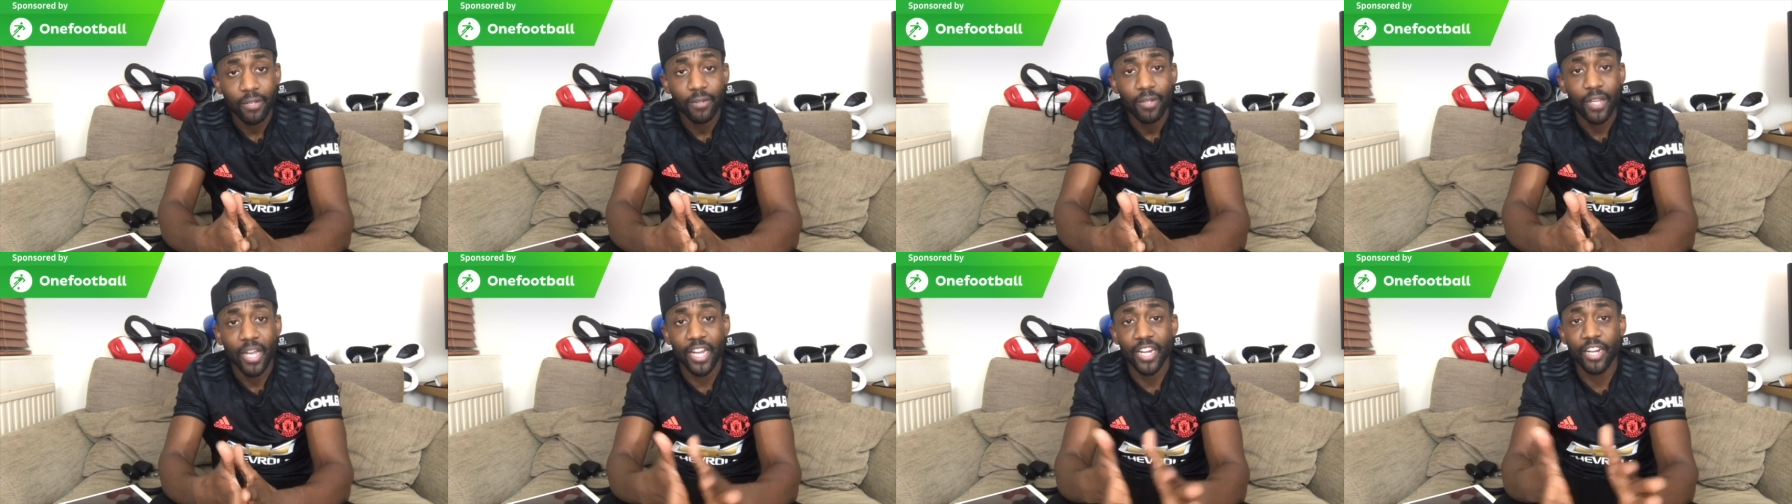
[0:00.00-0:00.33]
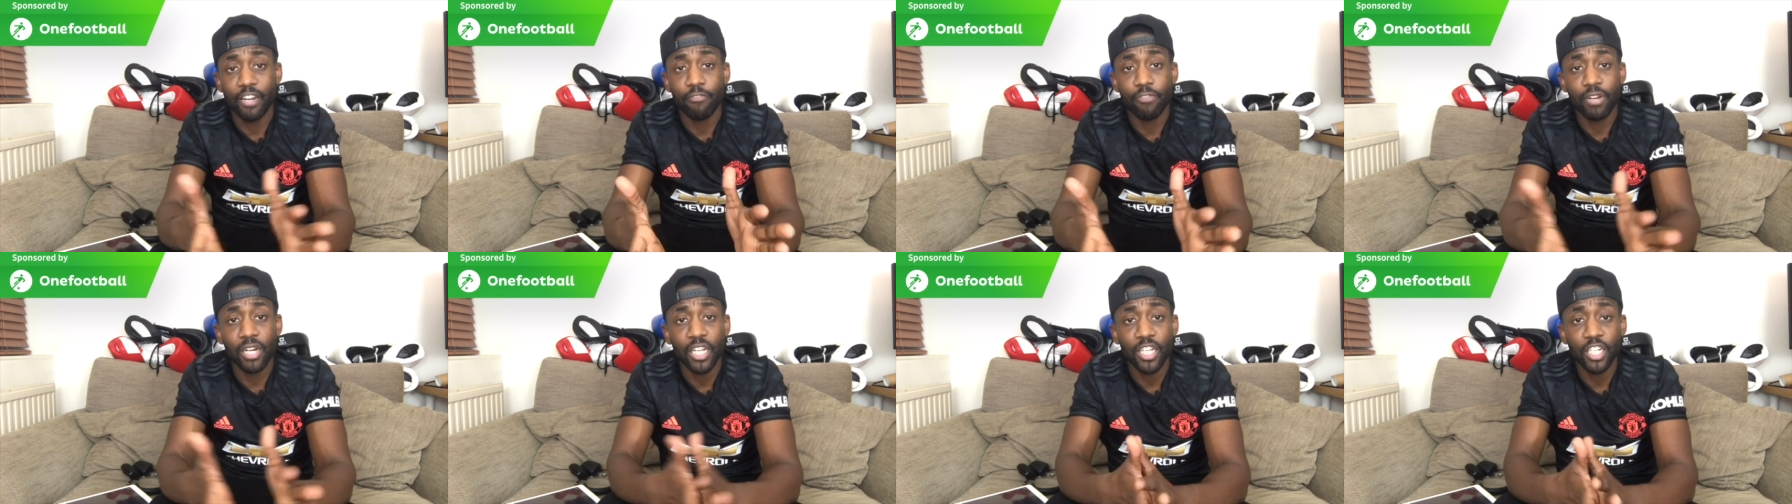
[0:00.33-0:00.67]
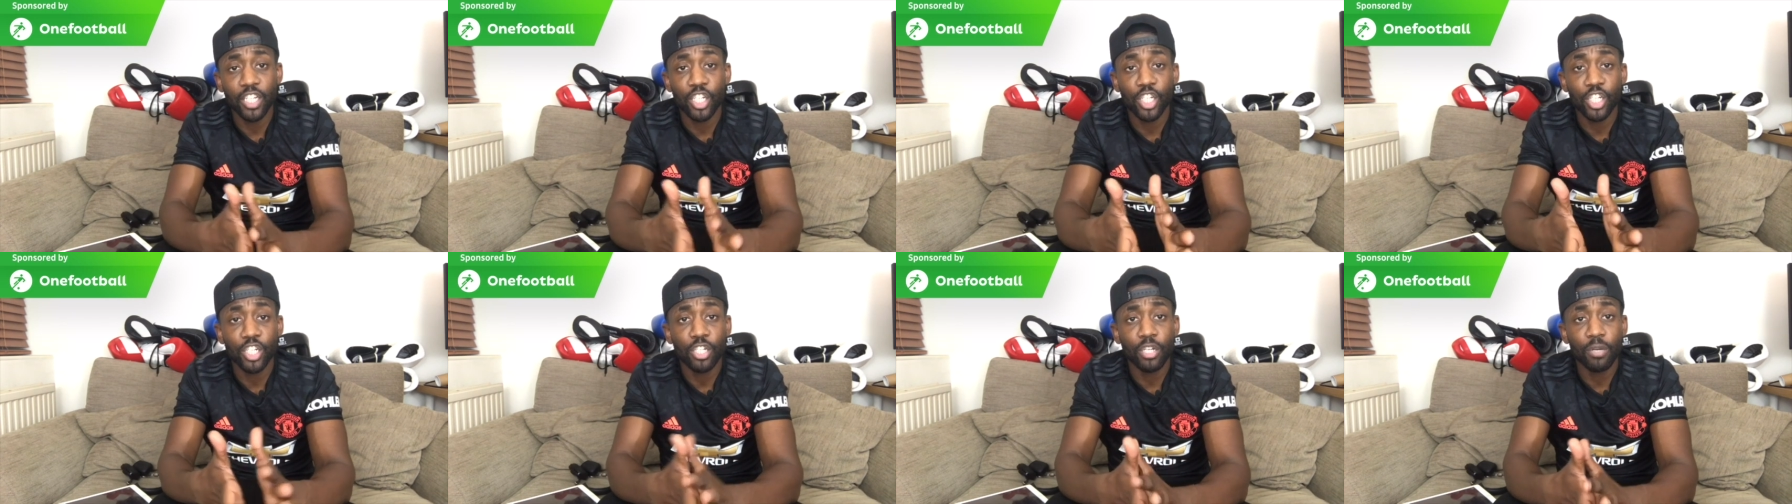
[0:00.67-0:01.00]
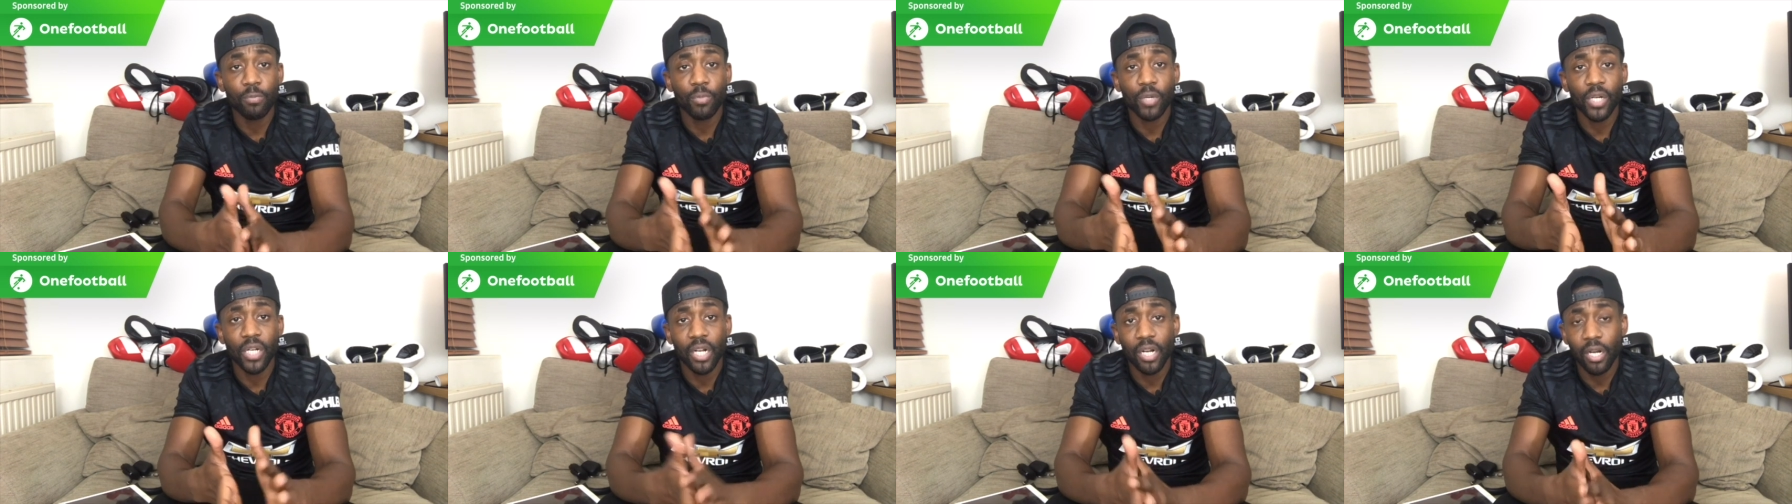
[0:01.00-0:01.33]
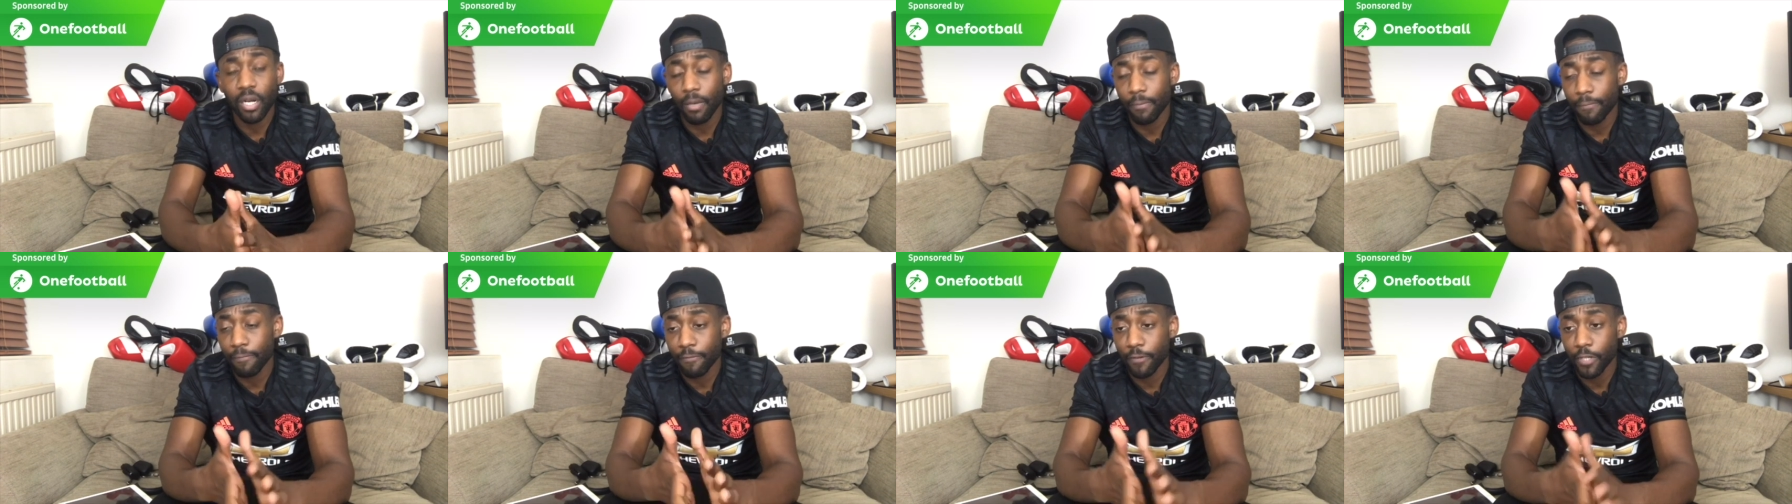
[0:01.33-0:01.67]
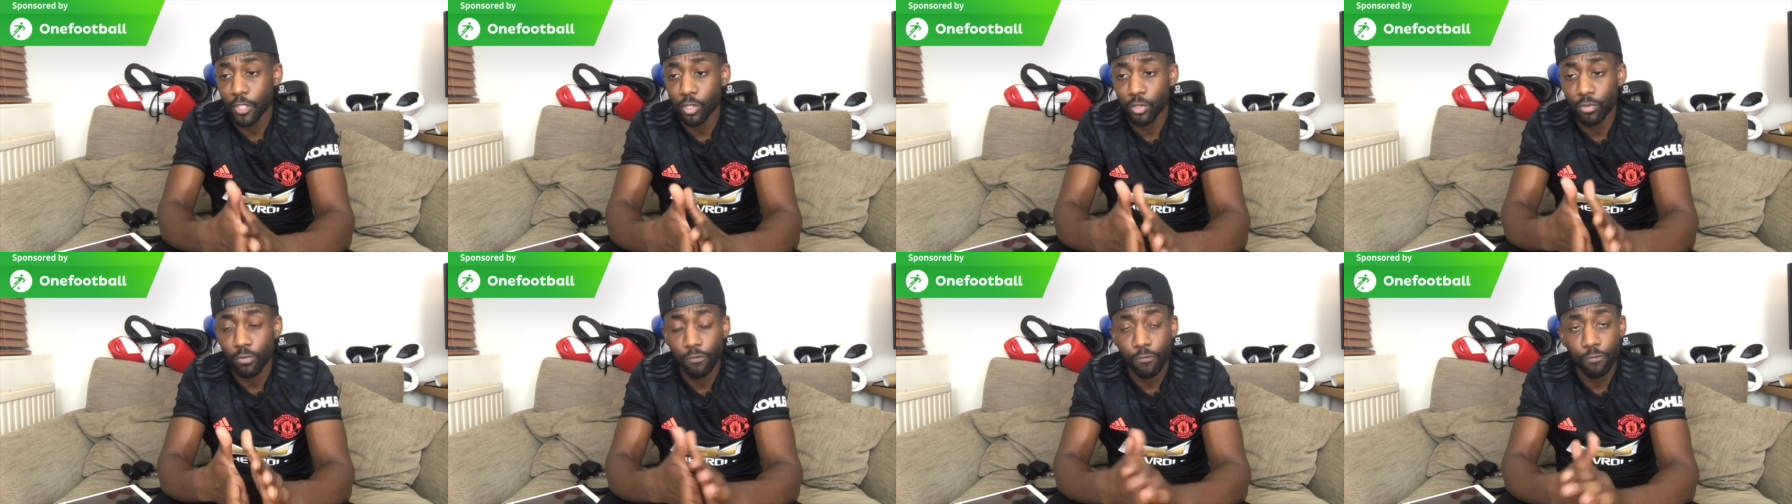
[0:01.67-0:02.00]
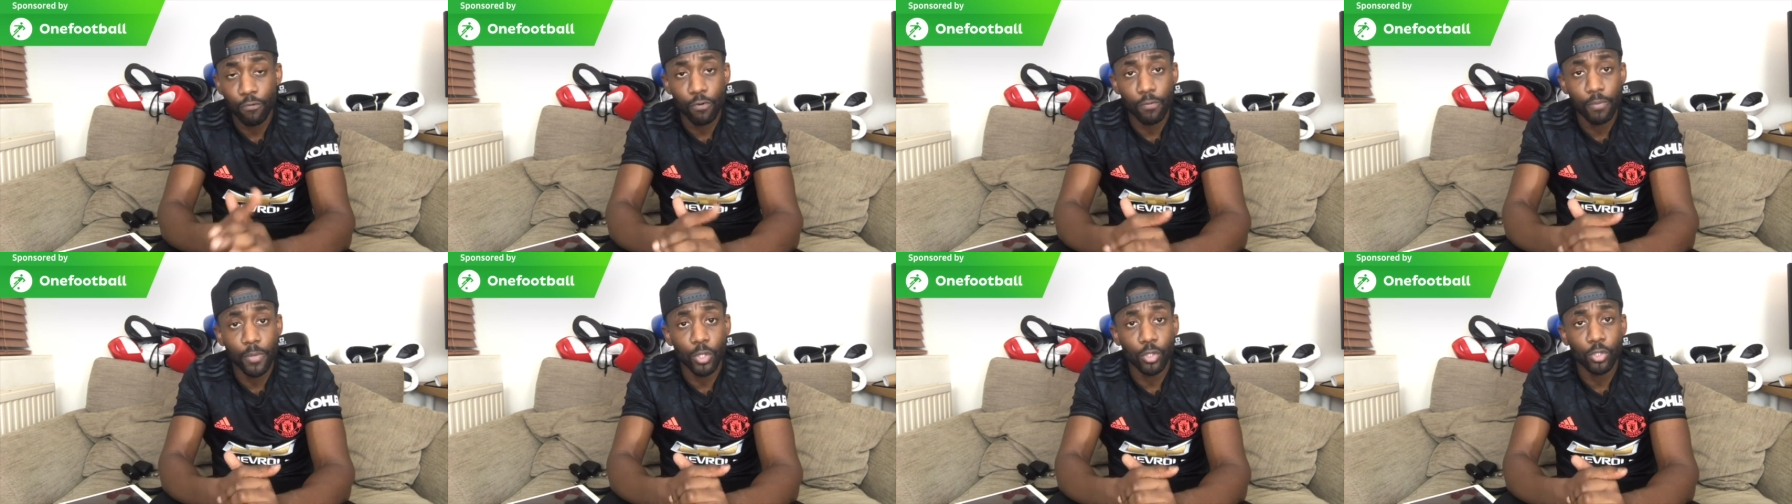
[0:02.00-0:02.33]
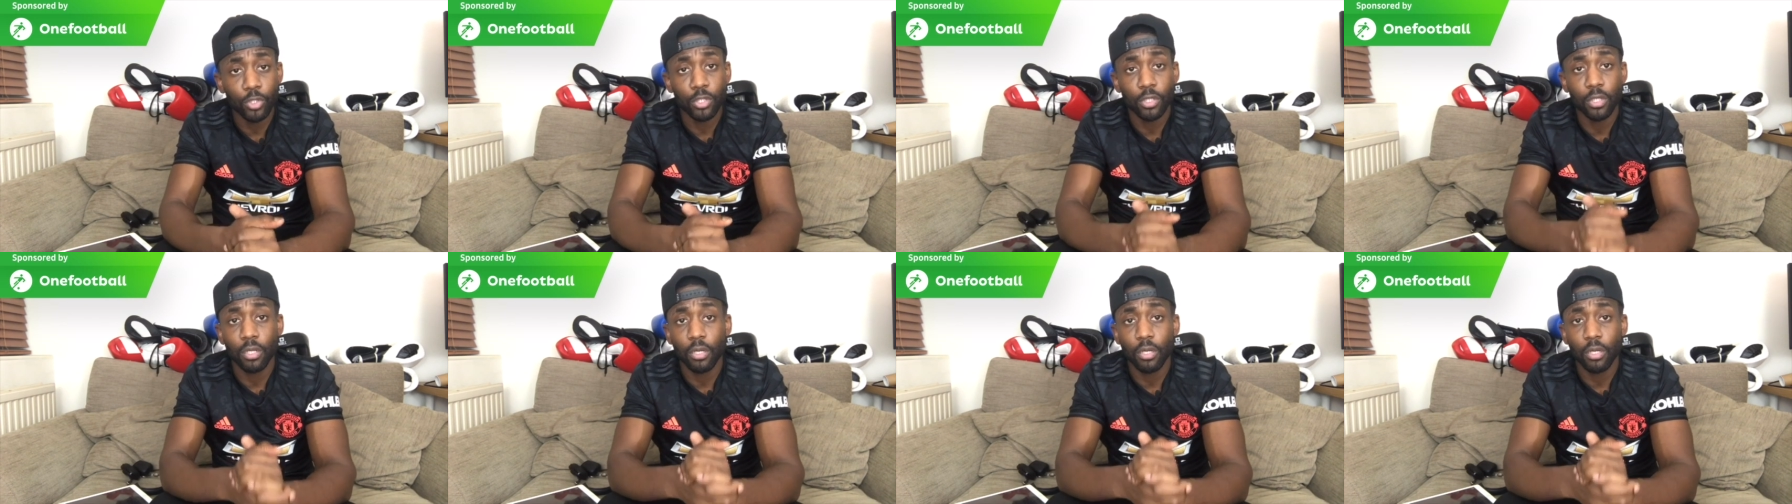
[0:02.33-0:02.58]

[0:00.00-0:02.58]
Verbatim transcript: and the relationship with the club first and foremost.